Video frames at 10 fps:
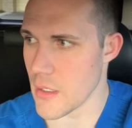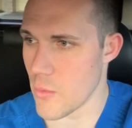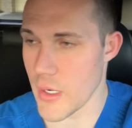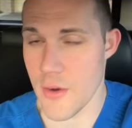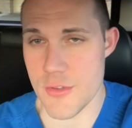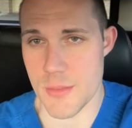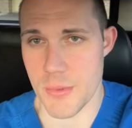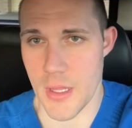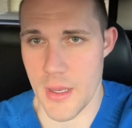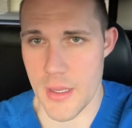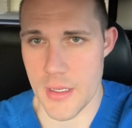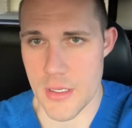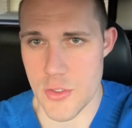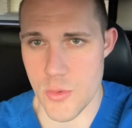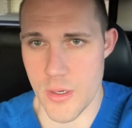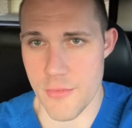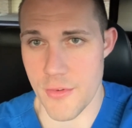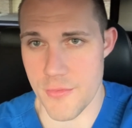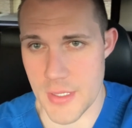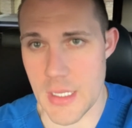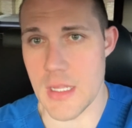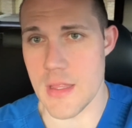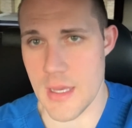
when I was applying in 2015,